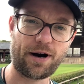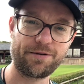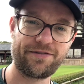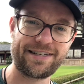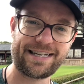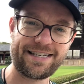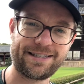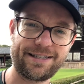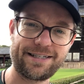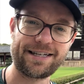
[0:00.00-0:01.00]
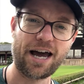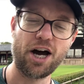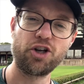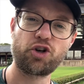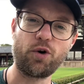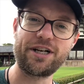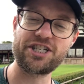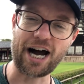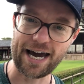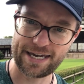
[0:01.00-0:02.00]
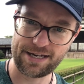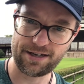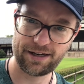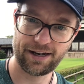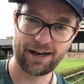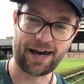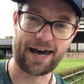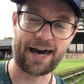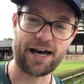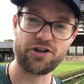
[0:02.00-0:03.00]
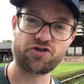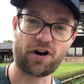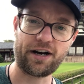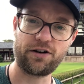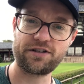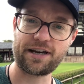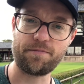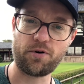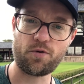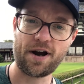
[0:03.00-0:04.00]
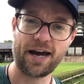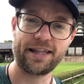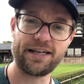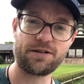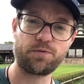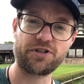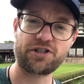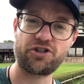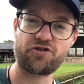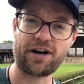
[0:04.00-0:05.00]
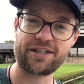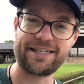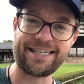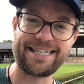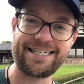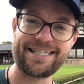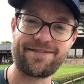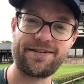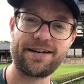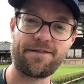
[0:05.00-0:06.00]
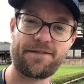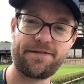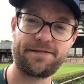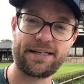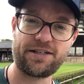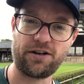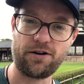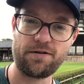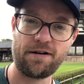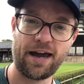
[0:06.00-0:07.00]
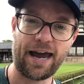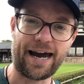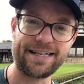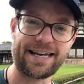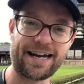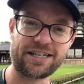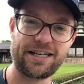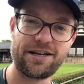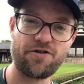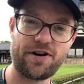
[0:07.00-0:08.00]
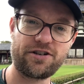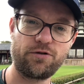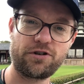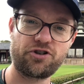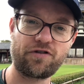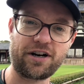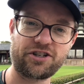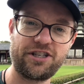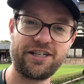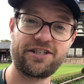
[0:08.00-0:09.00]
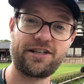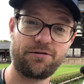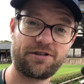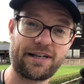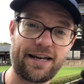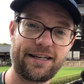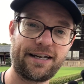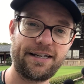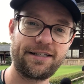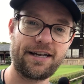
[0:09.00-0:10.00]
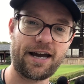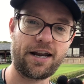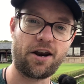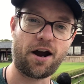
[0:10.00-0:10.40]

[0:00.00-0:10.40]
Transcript: come to visit. This is Torajai Shrine or Temple. This was constructed in 752 and it's actually the original construction that is still standing here today in